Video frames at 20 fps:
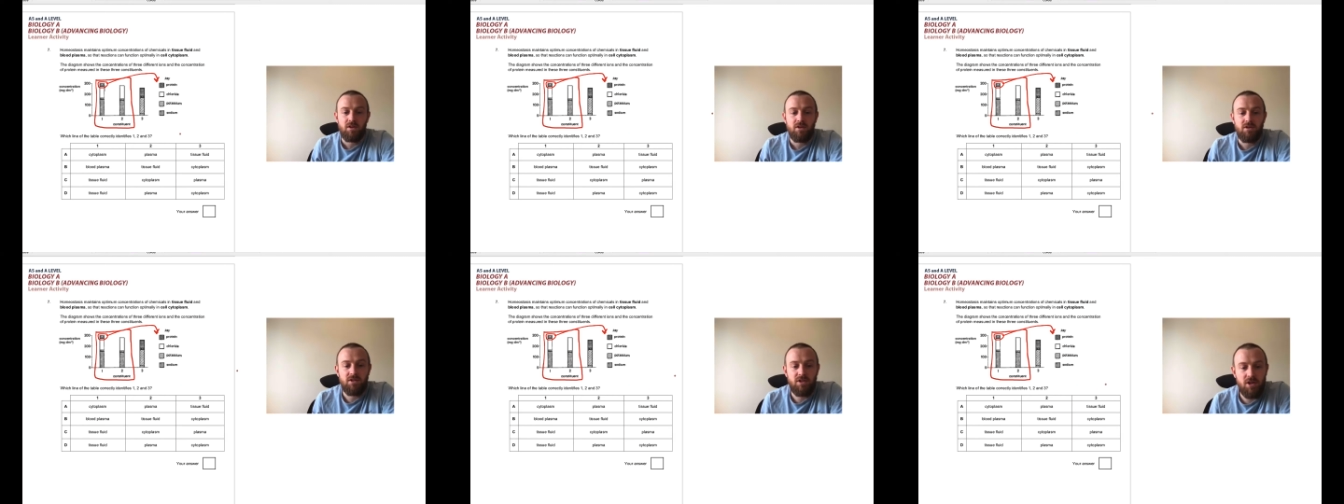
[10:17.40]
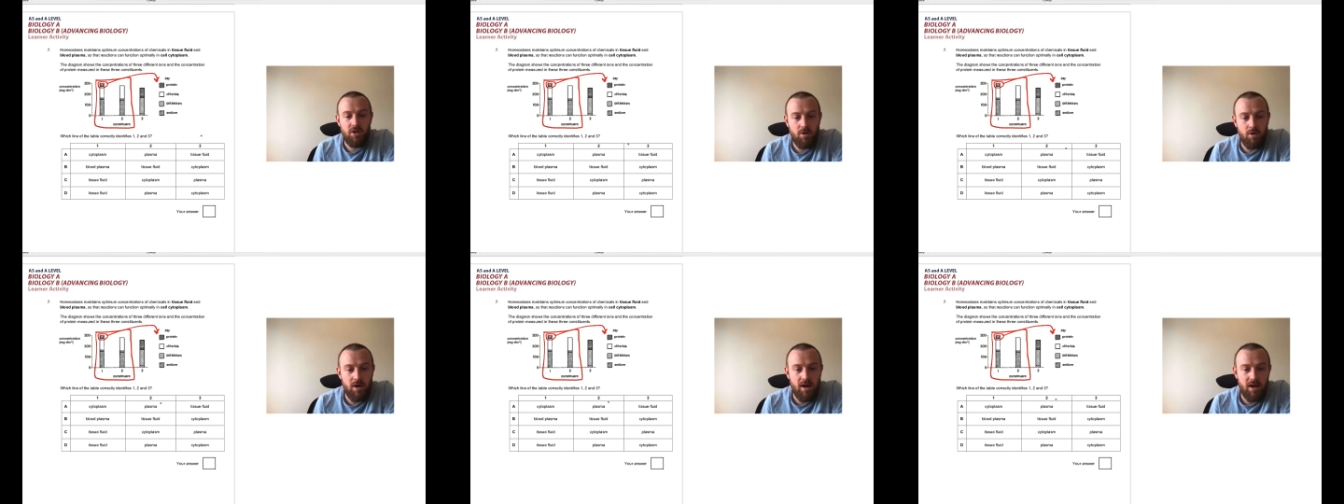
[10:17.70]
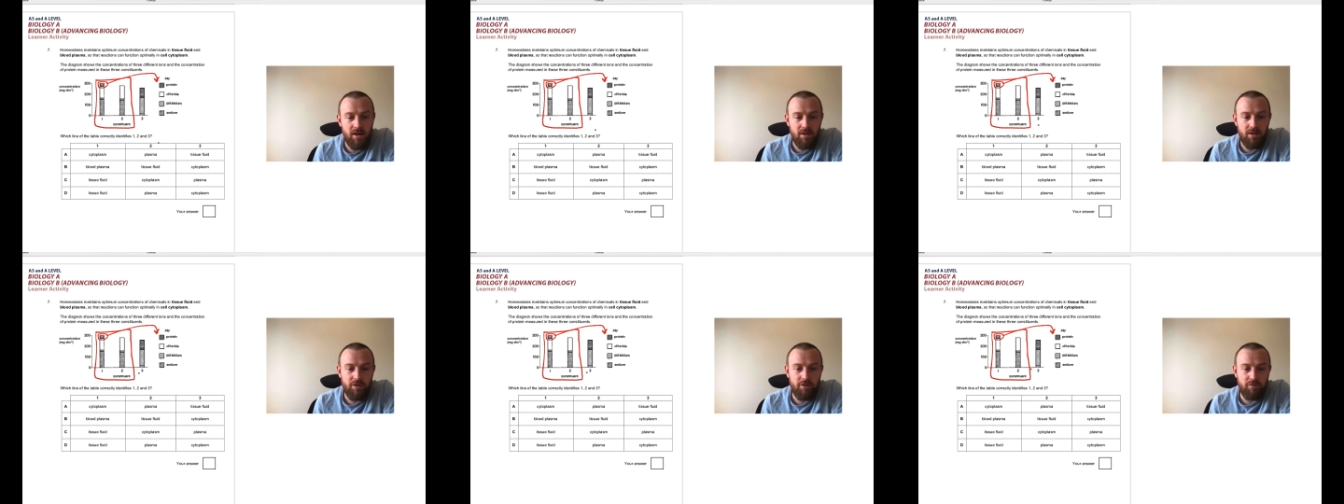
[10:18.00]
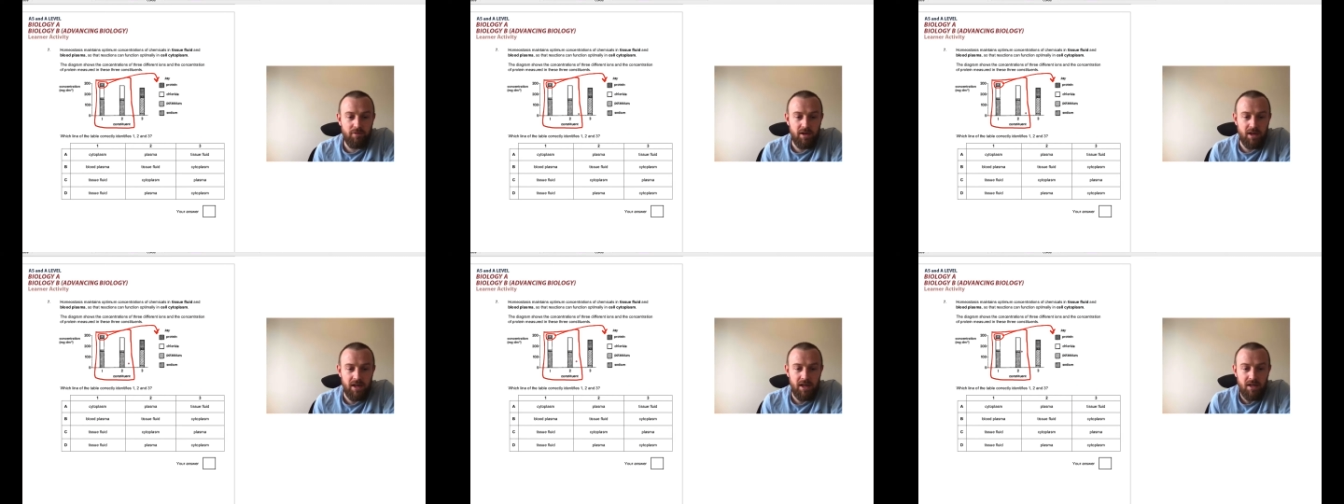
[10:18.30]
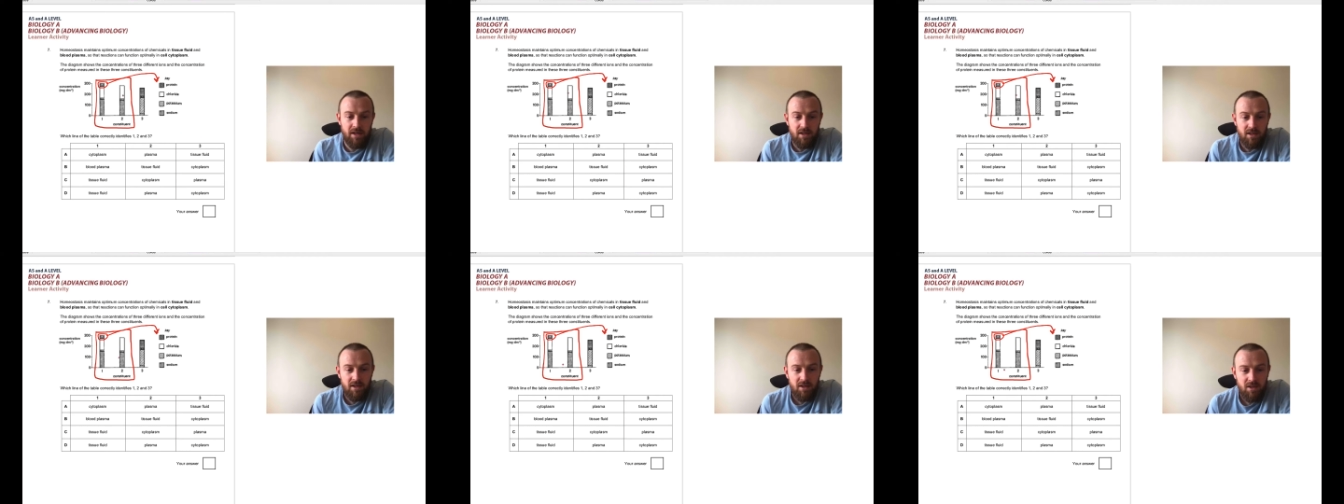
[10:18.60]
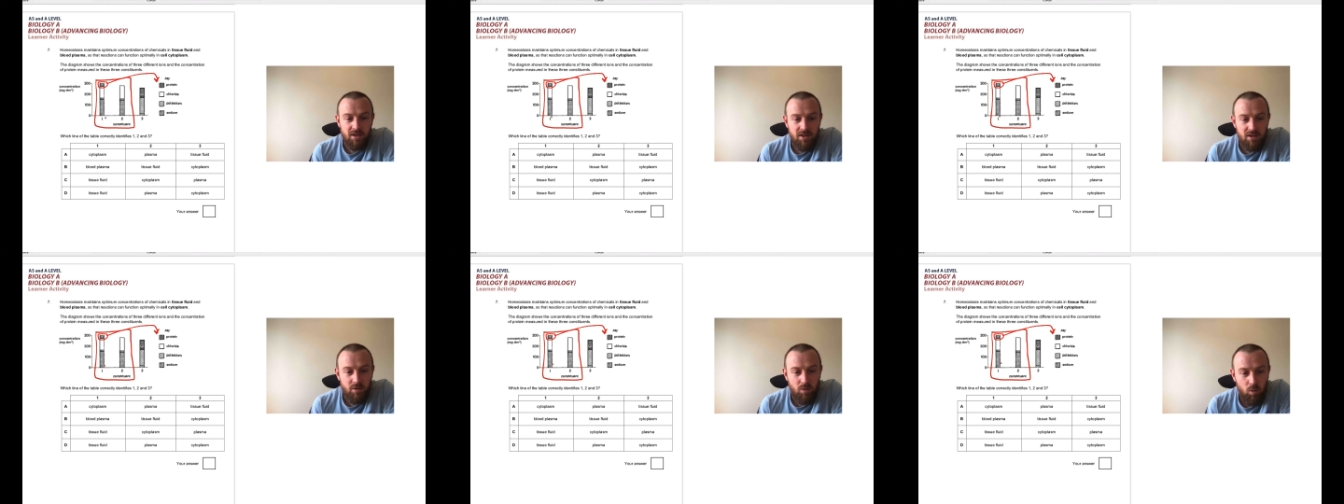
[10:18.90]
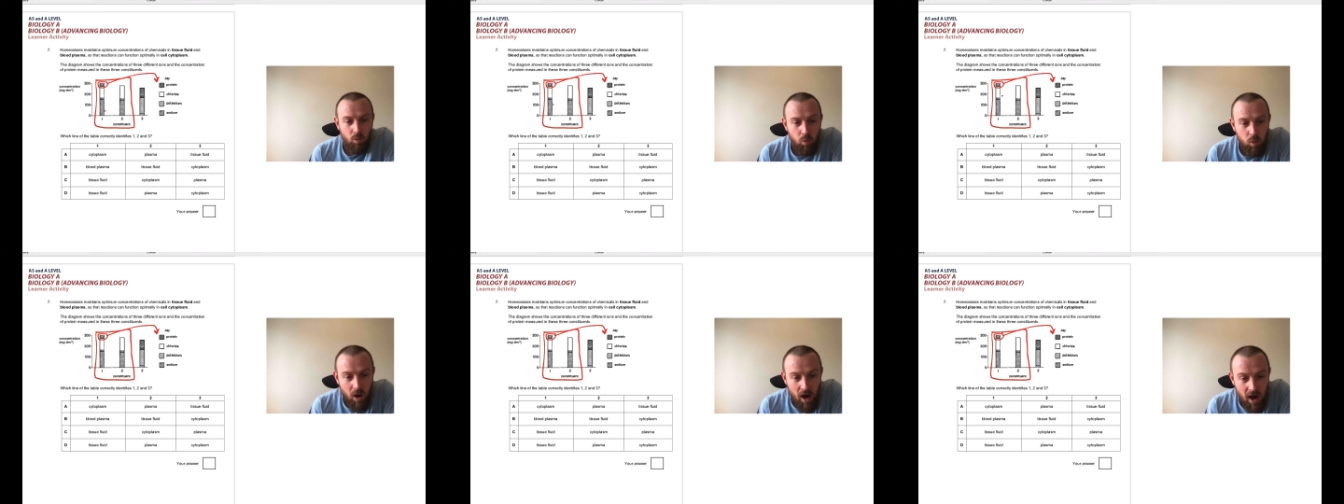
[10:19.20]
2 and 3,
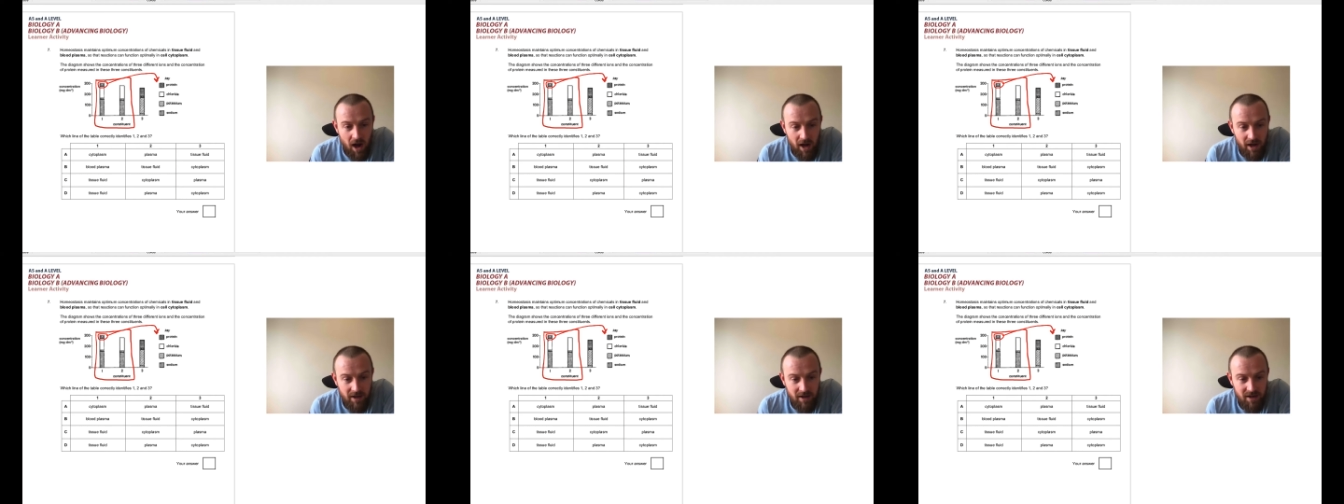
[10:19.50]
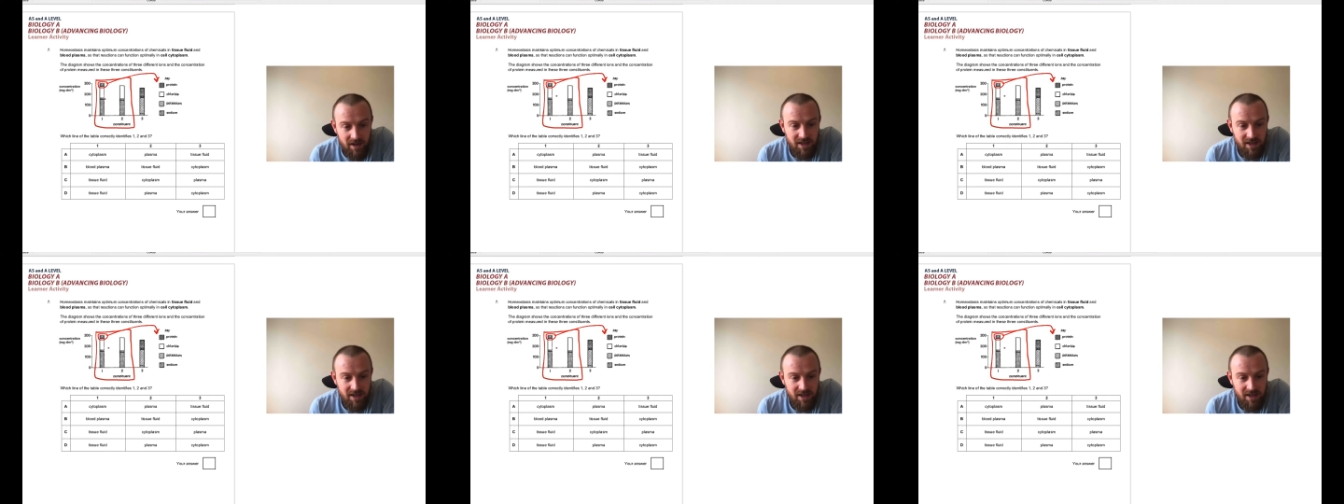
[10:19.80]
1